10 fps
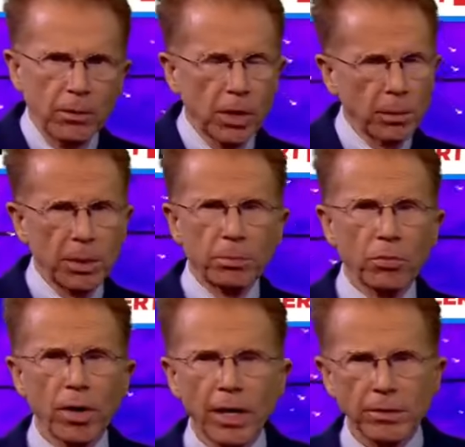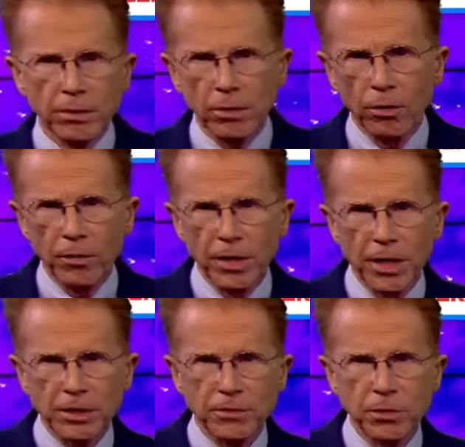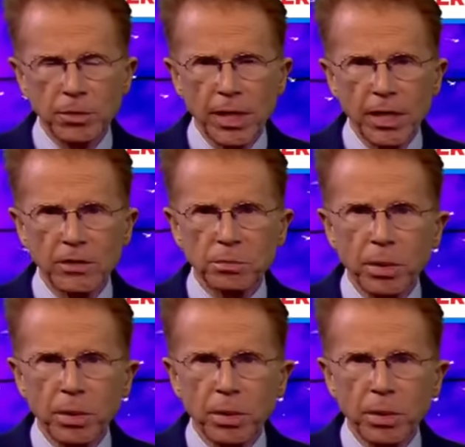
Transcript: It'll be brighter over the next few days,